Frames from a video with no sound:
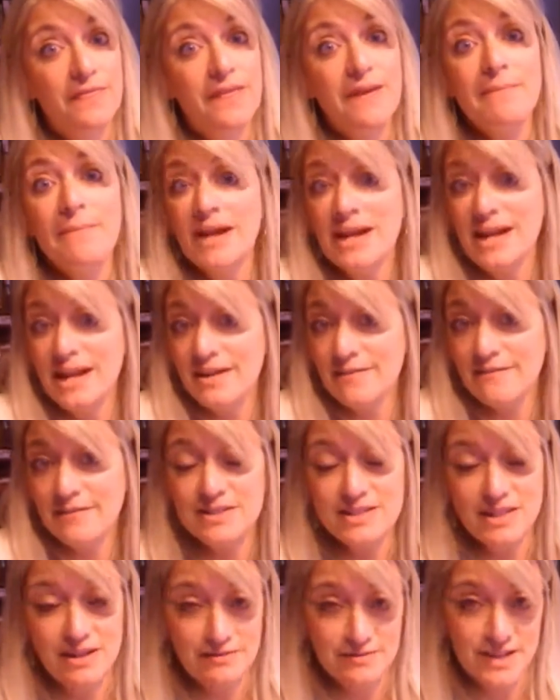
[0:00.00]
They might have a
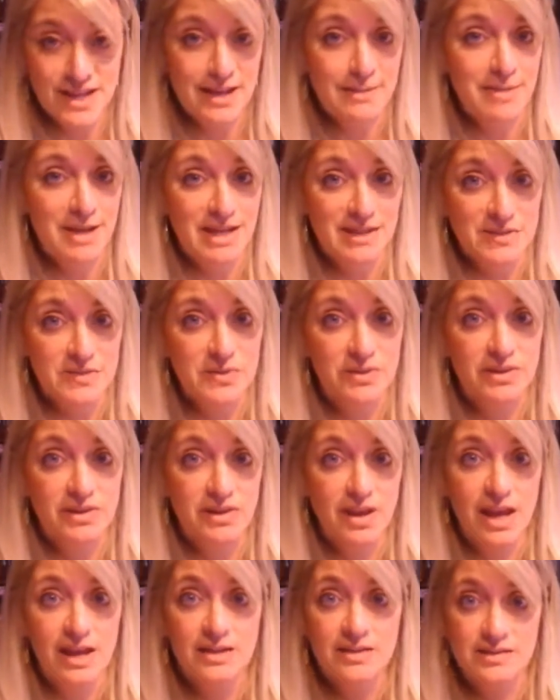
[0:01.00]
tough time answering
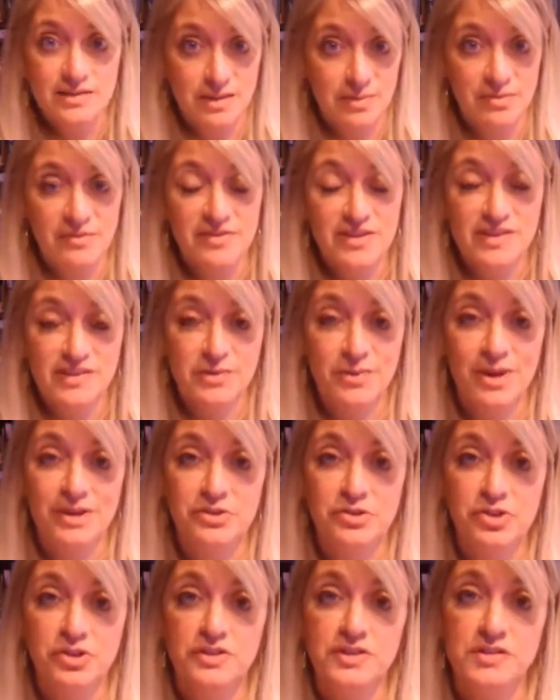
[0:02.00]
some of these
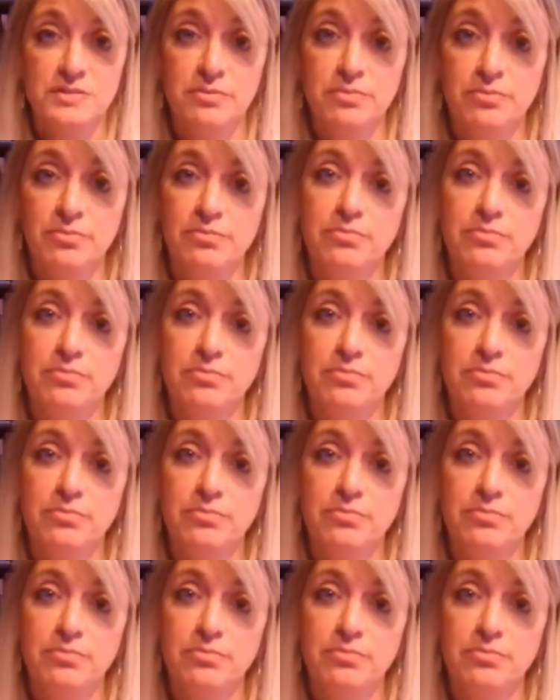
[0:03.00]
questions.